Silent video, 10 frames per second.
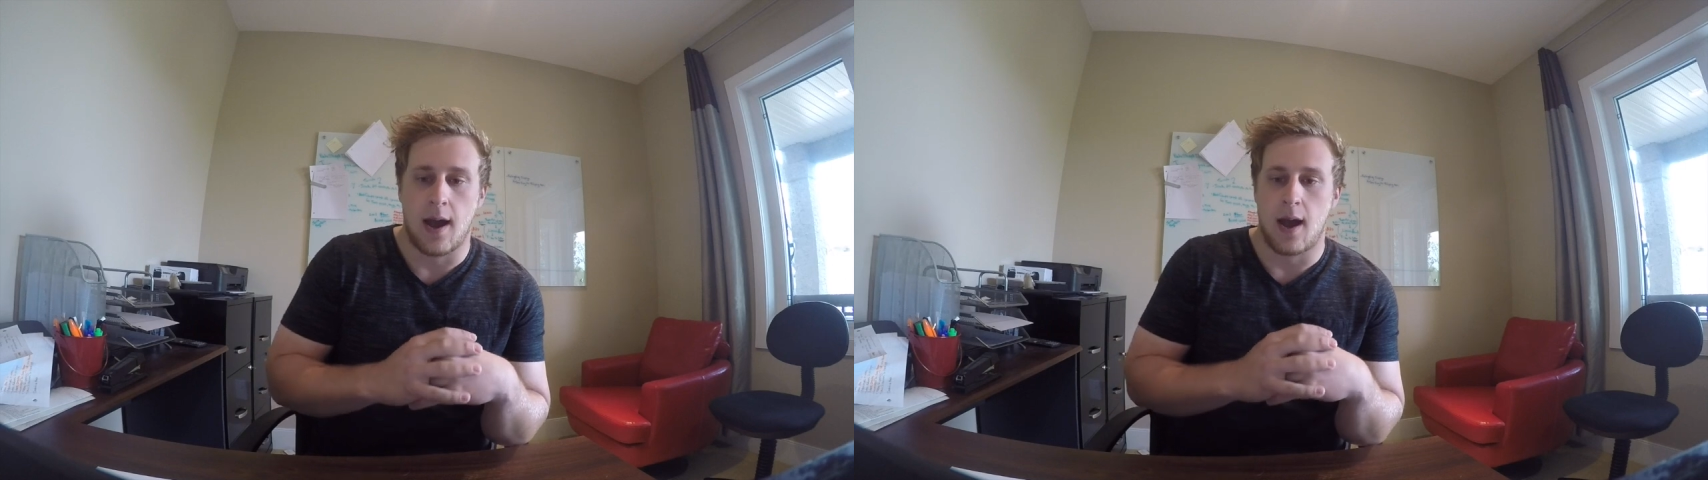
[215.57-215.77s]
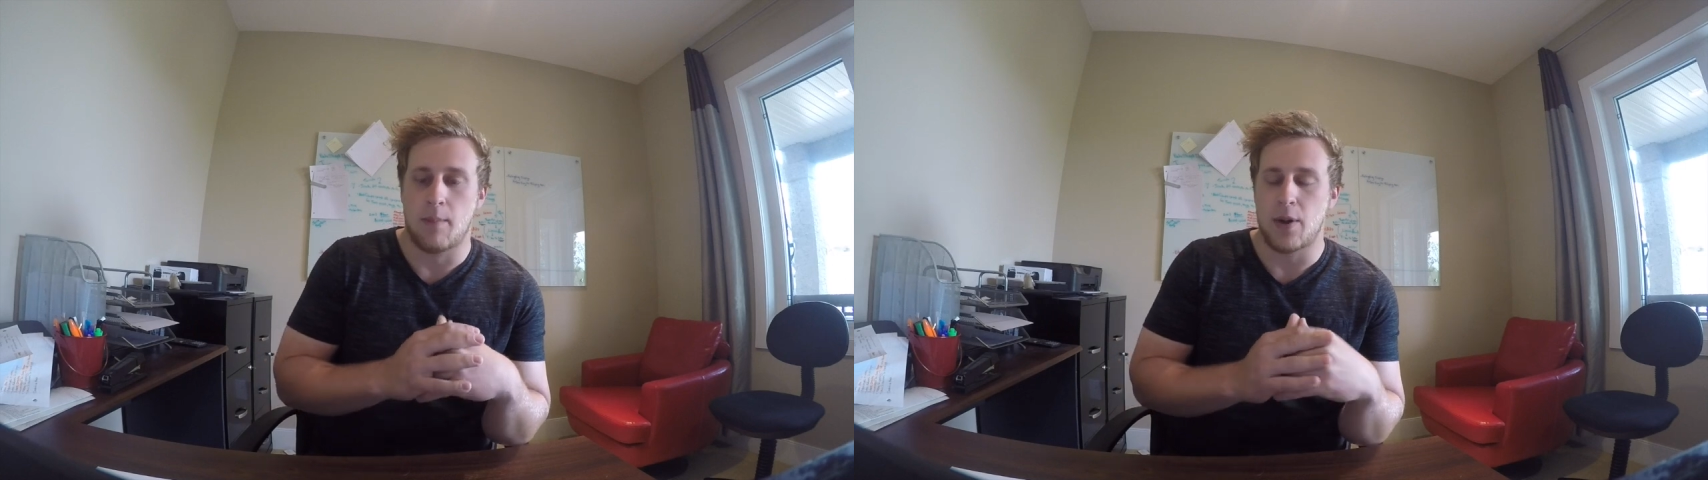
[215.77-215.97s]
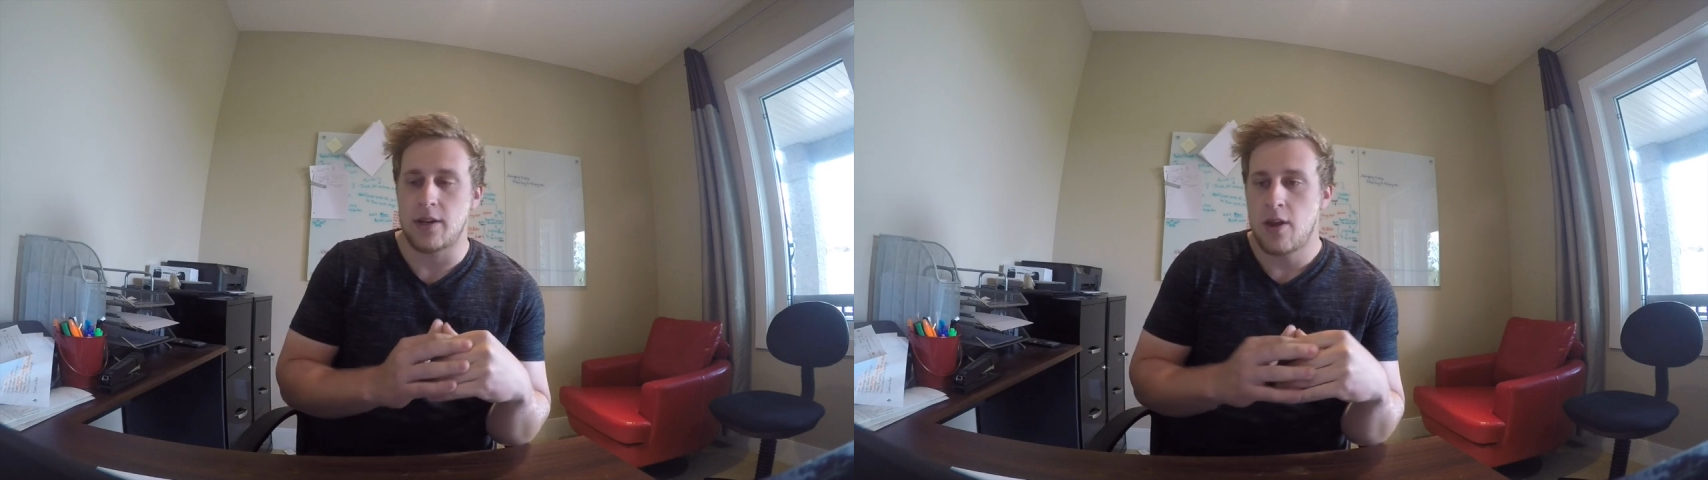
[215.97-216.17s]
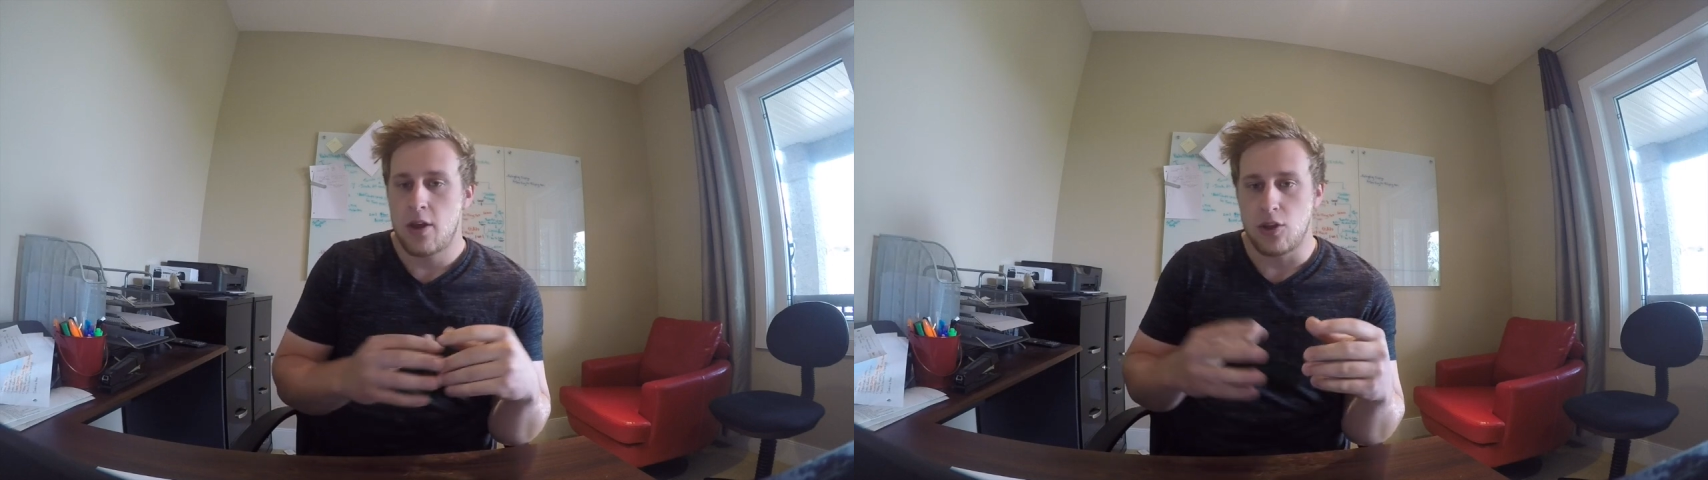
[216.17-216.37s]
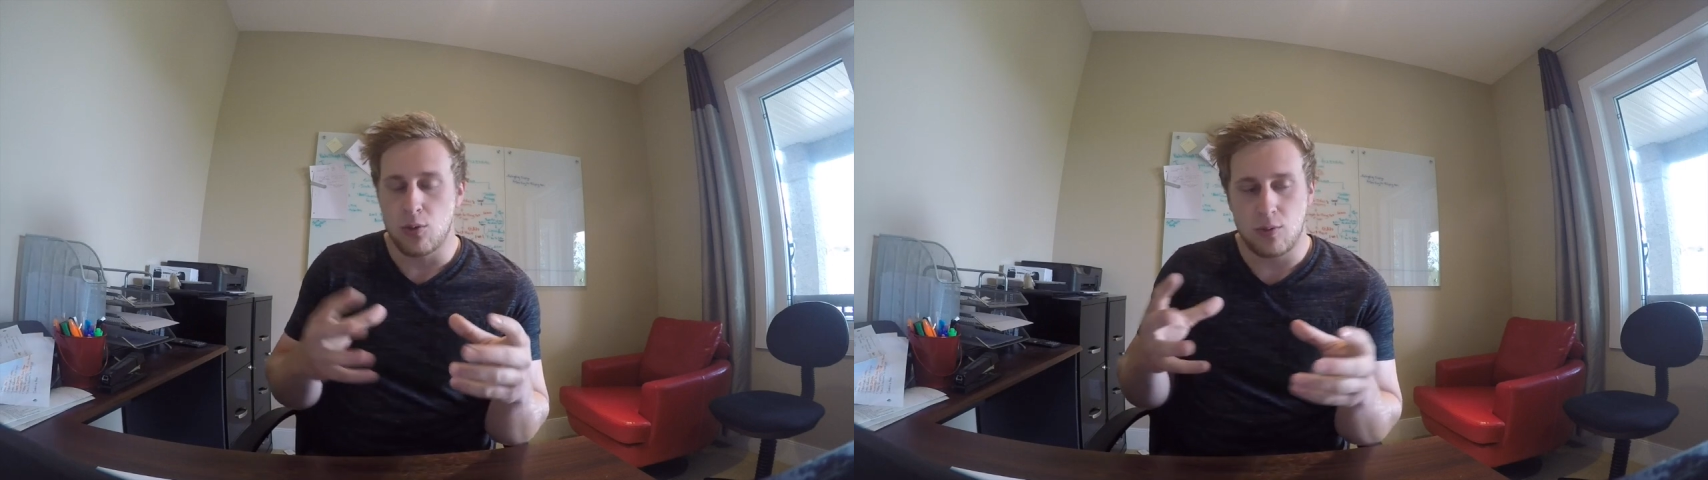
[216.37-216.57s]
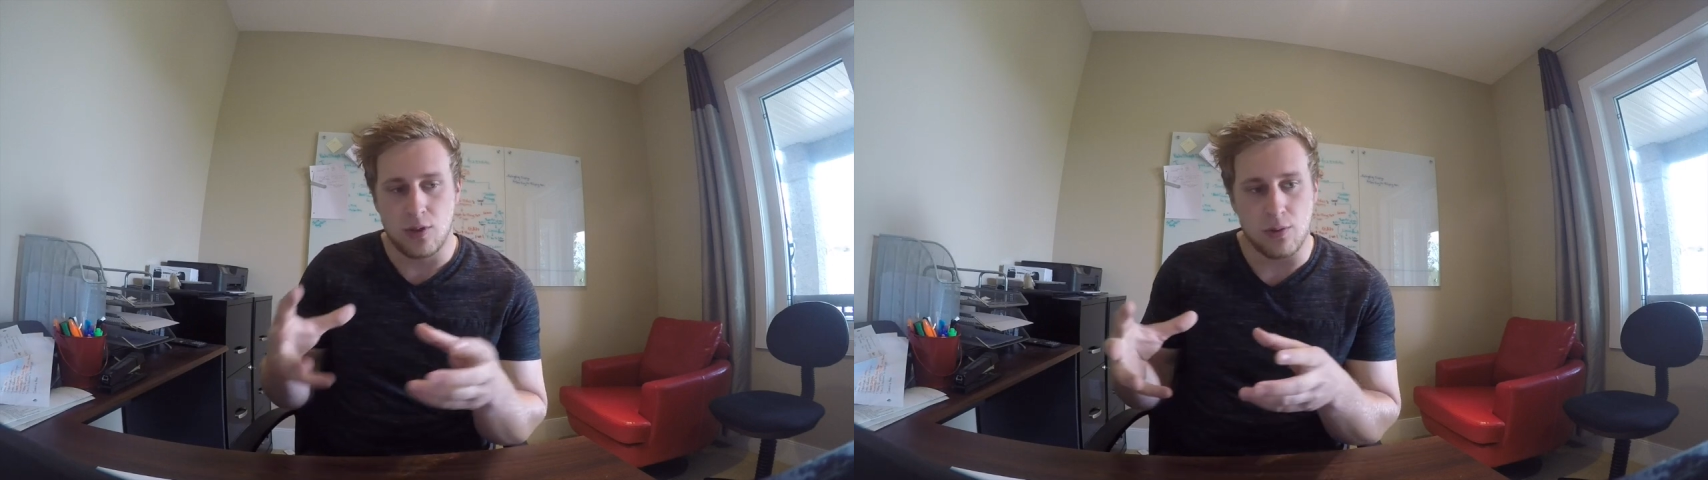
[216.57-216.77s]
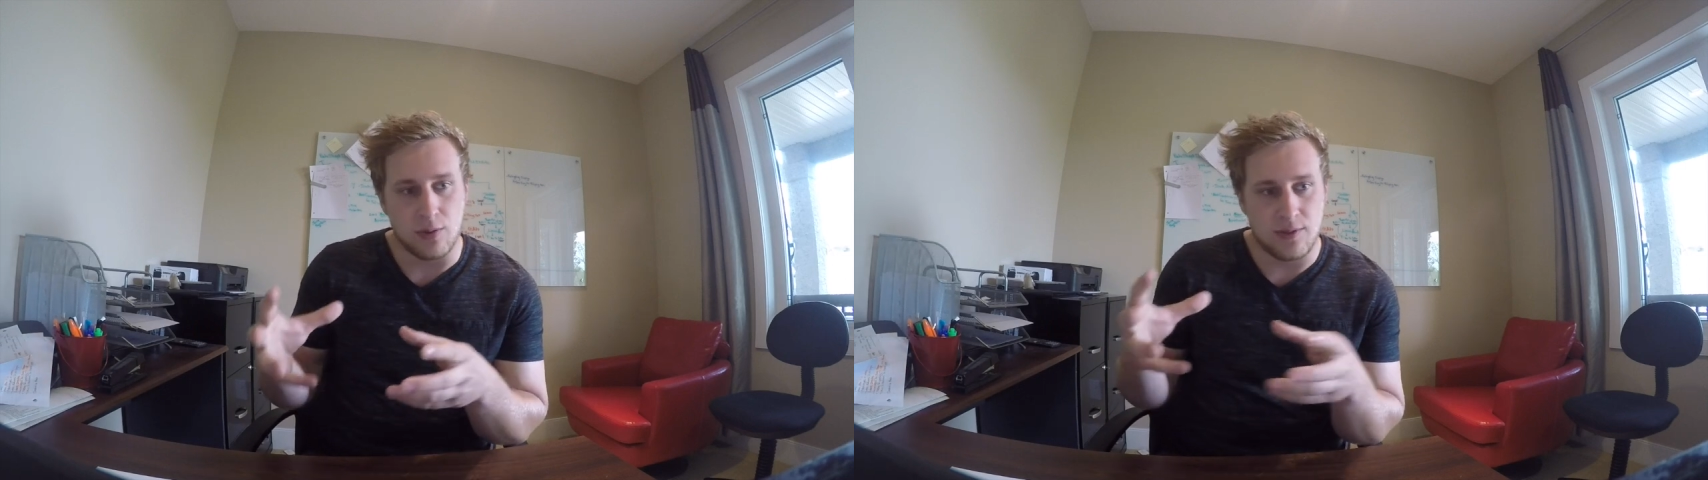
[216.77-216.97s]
but you